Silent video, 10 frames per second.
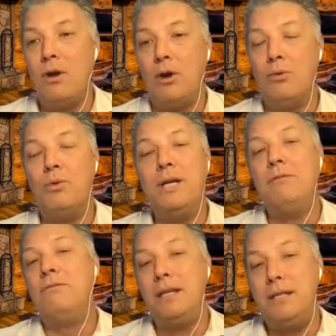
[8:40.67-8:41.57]

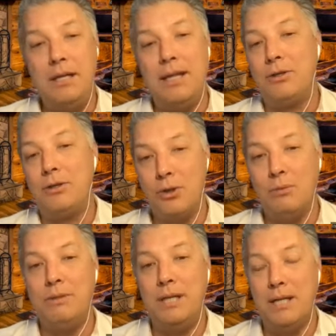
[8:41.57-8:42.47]
reinventing that
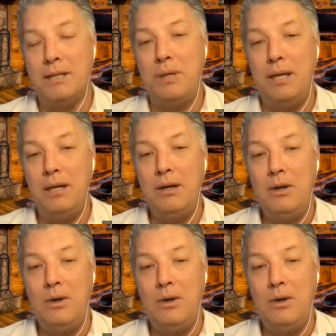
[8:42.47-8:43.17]
term DSP